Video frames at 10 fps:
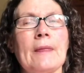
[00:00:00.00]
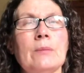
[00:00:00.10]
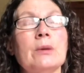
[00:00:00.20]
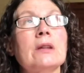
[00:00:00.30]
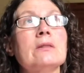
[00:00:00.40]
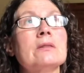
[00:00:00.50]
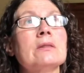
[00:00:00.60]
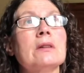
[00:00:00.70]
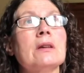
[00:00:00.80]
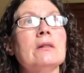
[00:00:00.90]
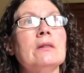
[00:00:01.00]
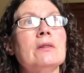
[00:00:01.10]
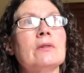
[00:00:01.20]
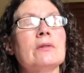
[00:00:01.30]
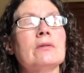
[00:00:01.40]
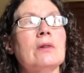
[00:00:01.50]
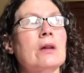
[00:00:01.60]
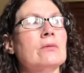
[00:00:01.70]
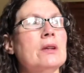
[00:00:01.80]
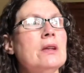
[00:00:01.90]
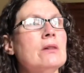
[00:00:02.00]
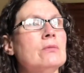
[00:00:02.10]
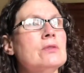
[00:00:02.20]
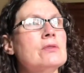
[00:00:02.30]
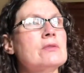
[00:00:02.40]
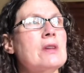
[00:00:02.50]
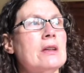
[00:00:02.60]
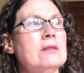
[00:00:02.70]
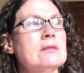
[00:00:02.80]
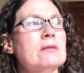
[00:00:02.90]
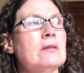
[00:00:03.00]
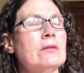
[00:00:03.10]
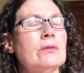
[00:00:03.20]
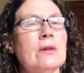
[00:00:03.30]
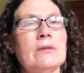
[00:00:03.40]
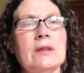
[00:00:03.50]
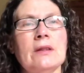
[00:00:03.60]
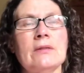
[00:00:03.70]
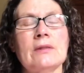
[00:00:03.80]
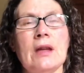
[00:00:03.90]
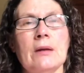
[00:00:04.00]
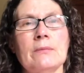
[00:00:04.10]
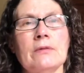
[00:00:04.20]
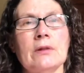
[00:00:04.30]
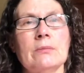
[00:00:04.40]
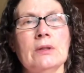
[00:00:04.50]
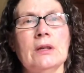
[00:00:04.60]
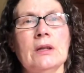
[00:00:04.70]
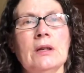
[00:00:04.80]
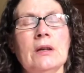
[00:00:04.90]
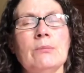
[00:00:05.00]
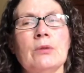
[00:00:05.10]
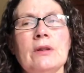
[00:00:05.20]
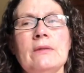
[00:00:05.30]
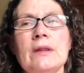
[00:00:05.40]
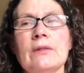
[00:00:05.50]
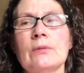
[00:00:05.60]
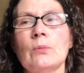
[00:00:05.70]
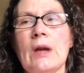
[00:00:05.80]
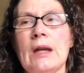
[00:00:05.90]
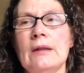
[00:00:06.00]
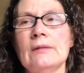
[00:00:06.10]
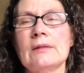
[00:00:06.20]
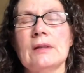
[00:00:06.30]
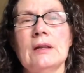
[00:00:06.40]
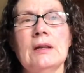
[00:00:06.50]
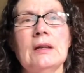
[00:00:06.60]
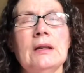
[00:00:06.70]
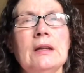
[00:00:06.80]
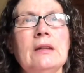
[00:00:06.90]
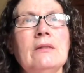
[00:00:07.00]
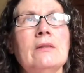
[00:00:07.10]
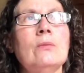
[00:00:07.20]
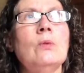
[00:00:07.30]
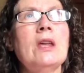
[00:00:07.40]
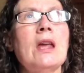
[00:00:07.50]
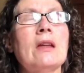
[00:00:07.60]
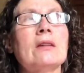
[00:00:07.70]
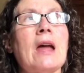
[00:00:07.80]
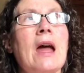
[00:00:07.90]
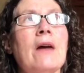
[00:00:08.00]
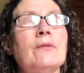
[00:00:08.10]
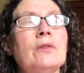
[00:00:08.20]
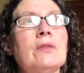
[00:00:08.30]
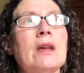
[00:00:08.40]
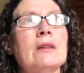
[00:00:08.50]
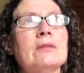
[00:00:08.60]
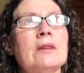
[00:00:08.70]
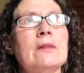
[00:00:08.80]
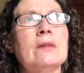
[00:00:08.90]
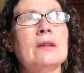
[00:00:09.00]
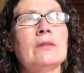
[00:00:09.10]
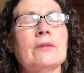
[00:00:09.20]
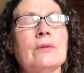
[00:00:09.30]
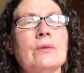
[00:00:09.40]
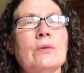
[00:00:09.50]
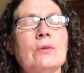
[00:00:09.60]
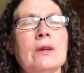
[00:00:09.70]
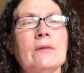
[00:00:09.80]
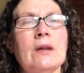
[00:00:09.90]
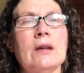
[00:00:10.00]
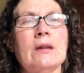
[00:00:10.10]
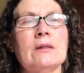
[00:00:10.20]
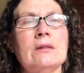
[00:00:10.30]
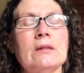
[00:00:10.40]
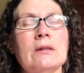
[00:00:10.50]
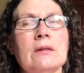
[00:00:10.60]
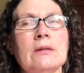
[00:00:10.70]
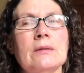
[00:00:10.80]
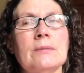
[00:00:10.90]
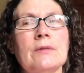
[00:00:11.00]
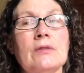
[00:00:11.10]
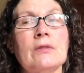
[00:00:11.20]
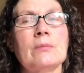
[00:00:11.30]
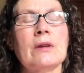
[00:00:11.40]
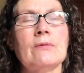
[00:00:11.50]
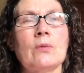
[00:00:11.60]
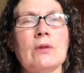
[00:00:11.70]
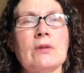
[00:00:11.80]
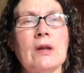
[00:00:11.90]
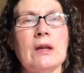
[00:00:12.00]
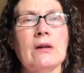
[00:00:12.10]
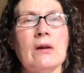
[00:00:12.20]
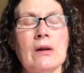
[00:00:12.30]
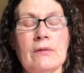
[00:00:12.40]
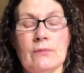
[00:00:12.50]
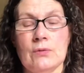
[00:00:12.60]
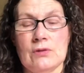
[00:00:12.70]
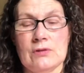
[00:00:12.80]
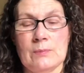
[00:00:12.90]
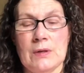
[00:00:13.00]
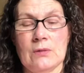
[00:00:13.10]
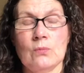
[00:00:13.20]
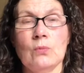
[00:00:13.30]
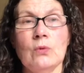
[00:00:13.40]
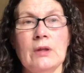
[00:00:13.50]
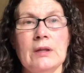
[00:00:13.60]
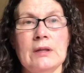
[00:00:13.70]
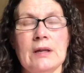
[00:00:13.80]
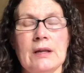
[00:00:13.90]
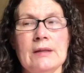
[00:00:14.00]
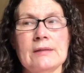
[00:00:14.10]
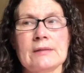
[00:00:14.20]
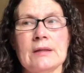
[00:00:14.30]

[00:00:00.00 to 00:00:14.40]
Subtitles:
but it's not right now, which is nice, although everything is damp from previous rains. It is the weekend after Thanksgiving, so I've had, this is my fourth day off, which has been really nice.